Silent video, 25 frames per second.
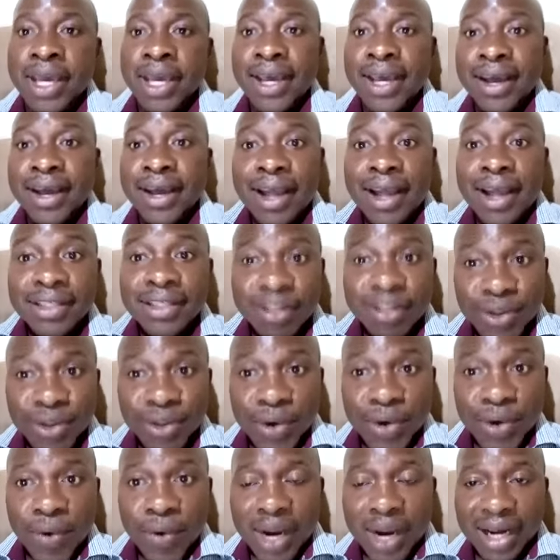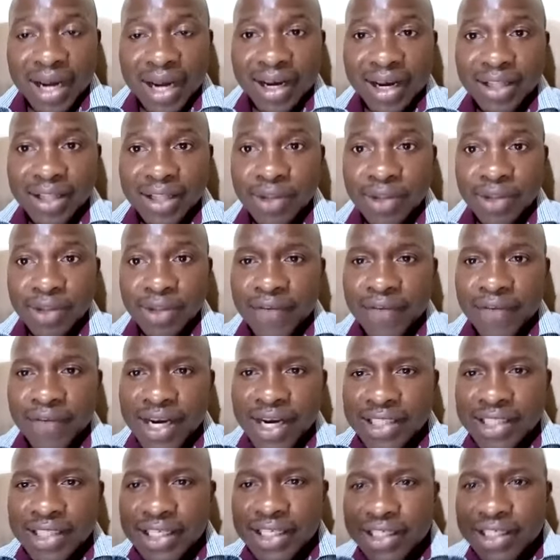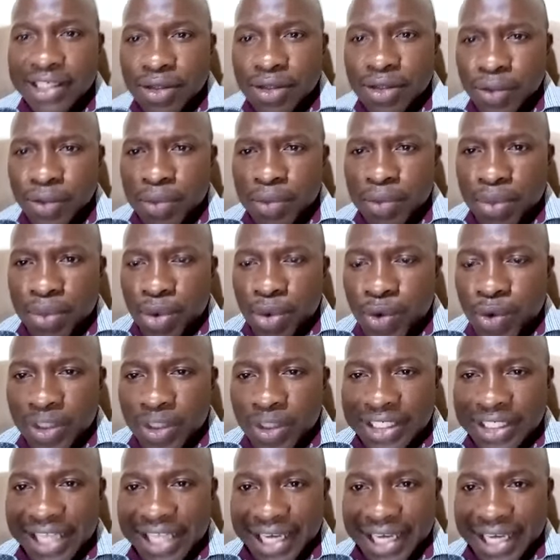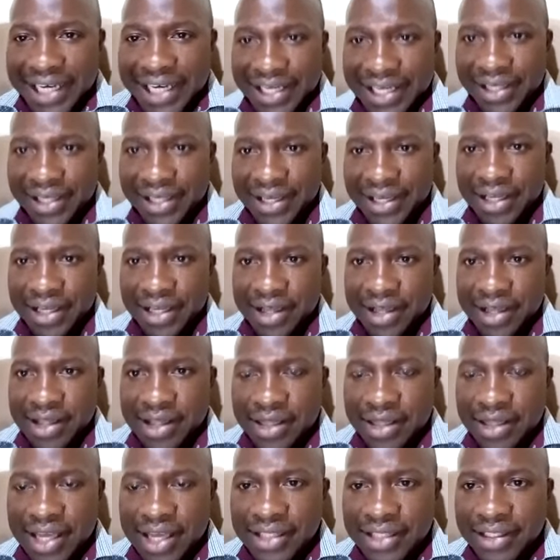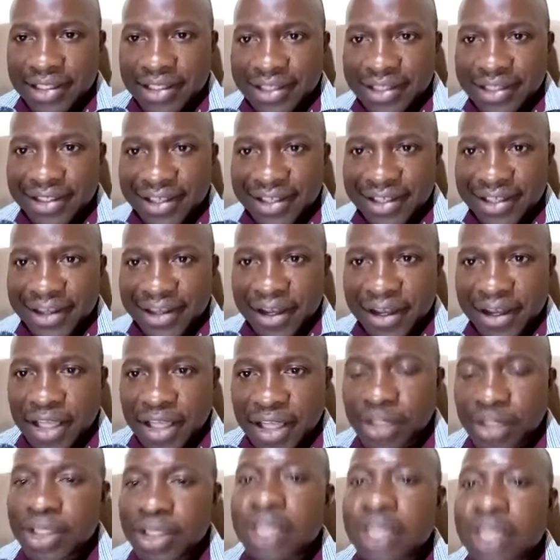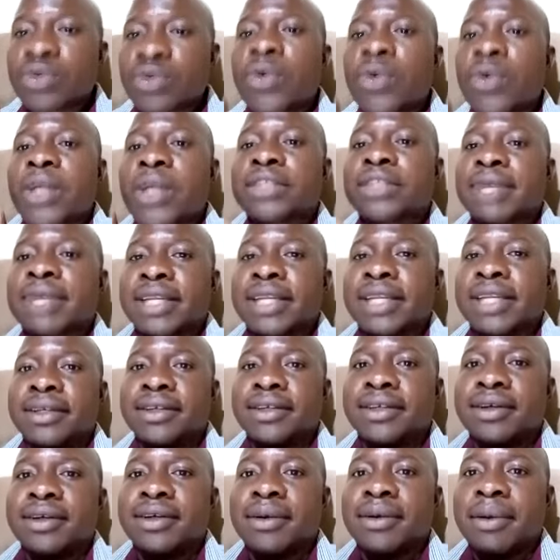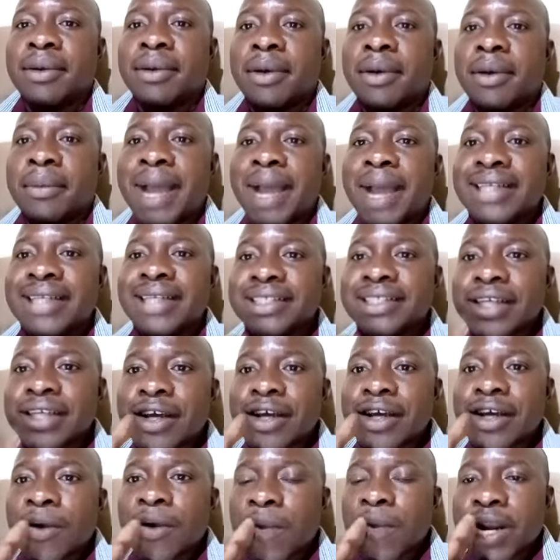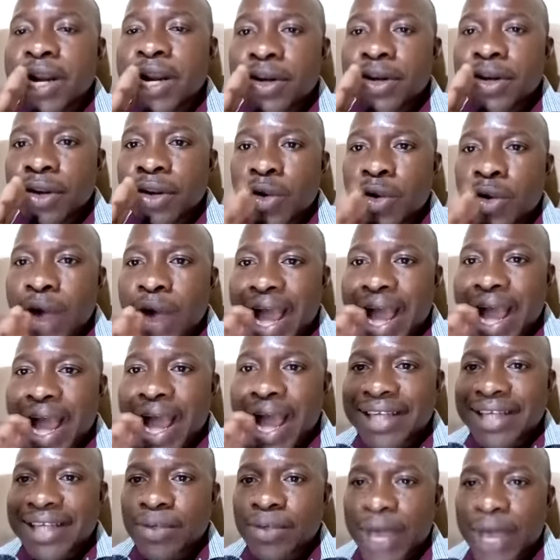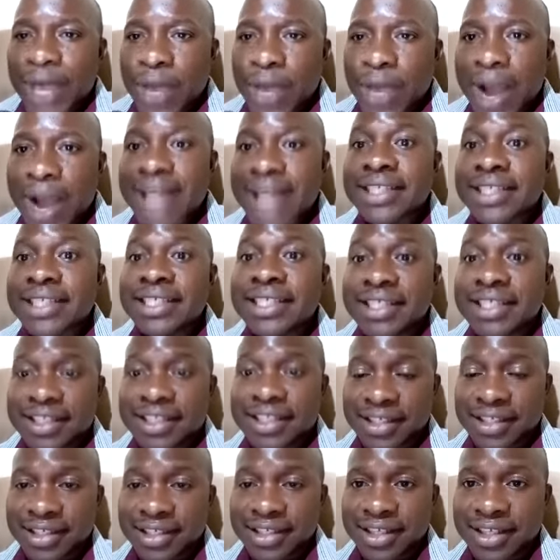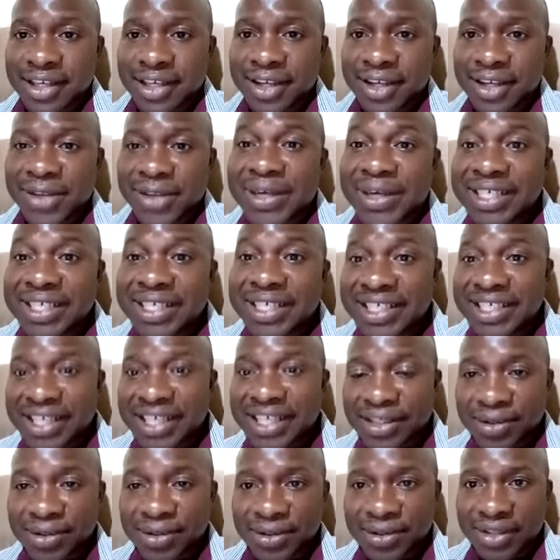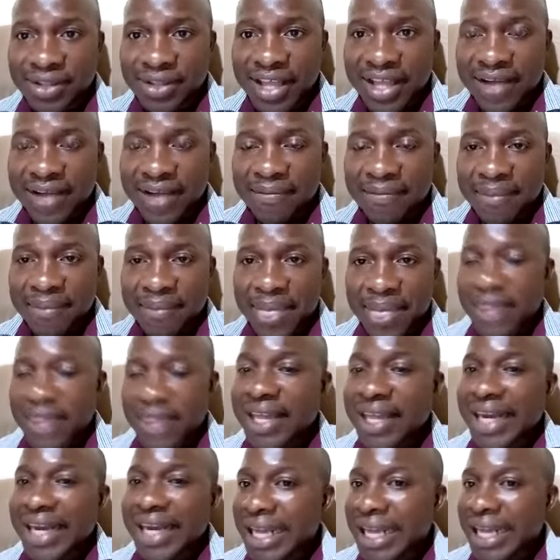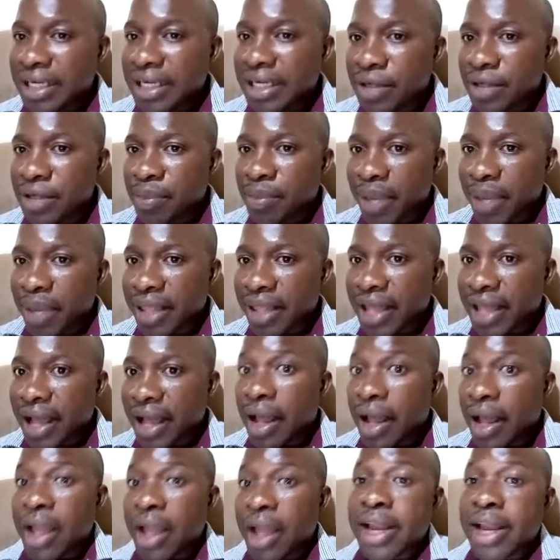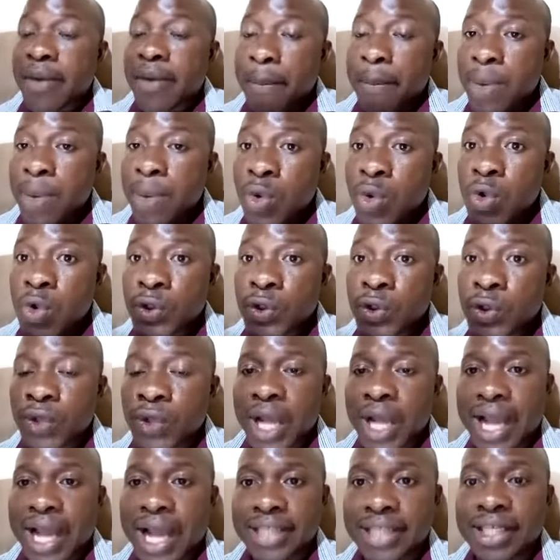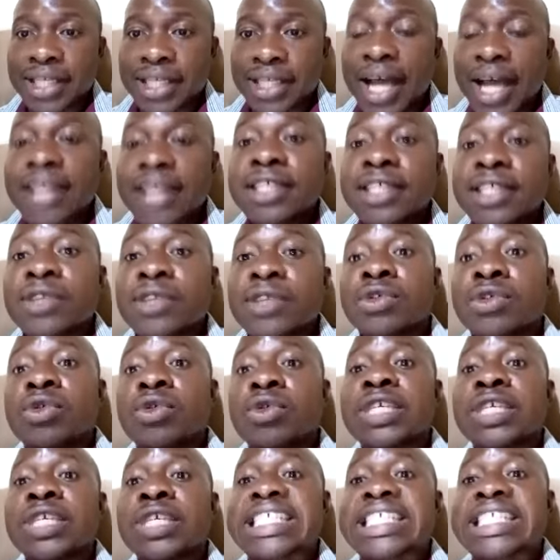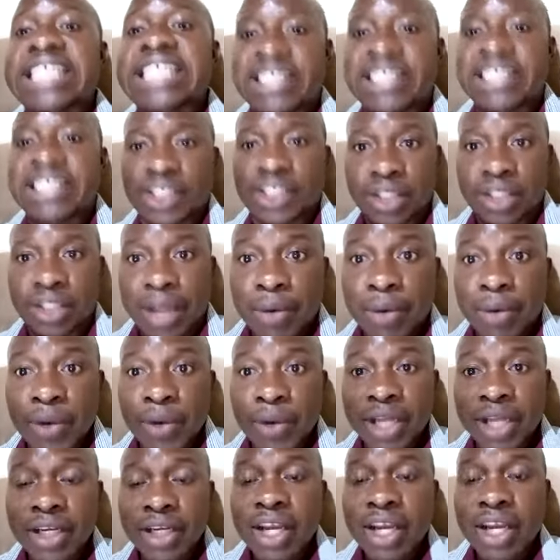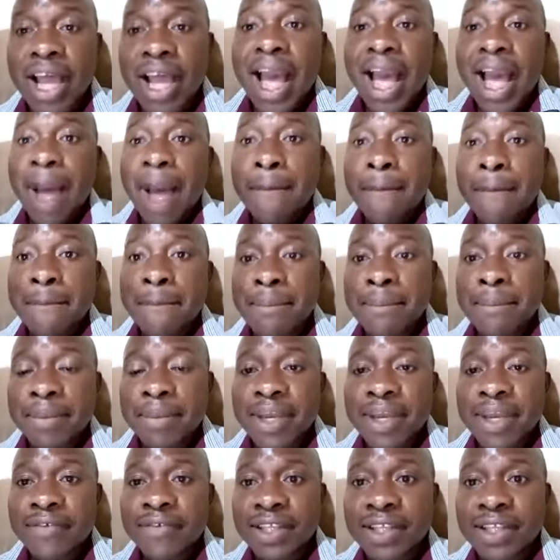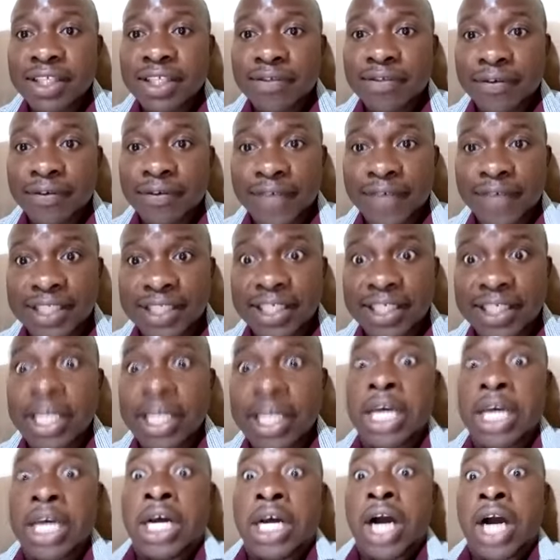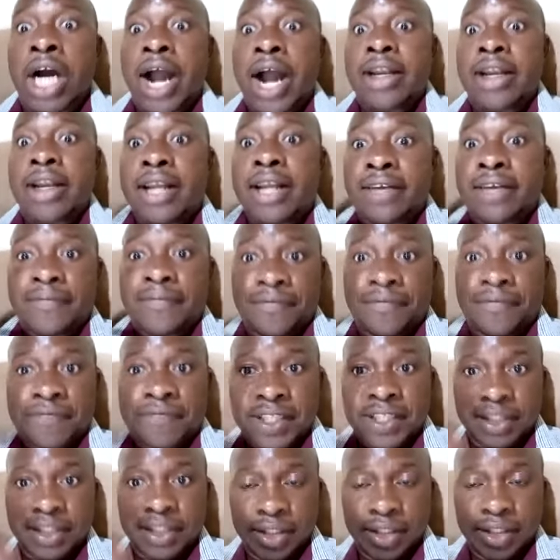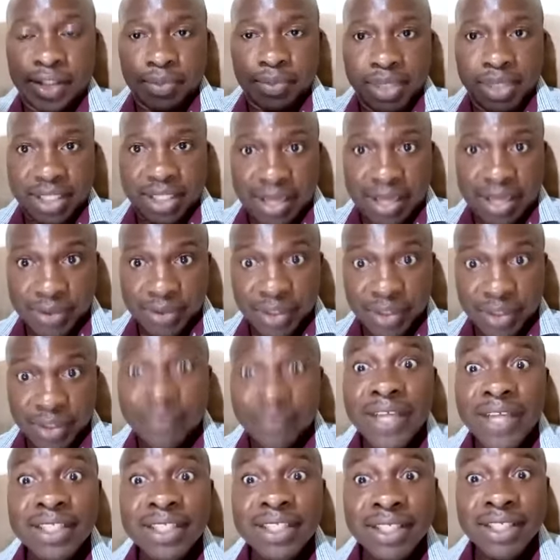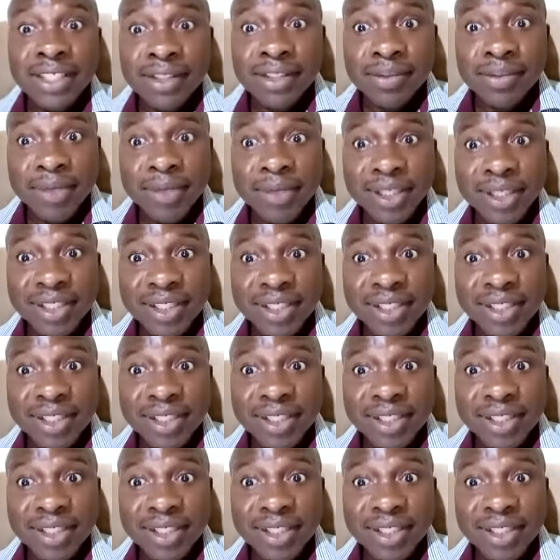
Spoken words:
And she's doing well. So I've realized that those people who take things, it's not that we want money, but when your heart, where your heart is, your treasure is also there. The little you pay there, it pulls your heart. And there's also exchange. I'm doing it, I'm giving this for fasting. And that fasting spirit comes to you. Fasting is a spirit.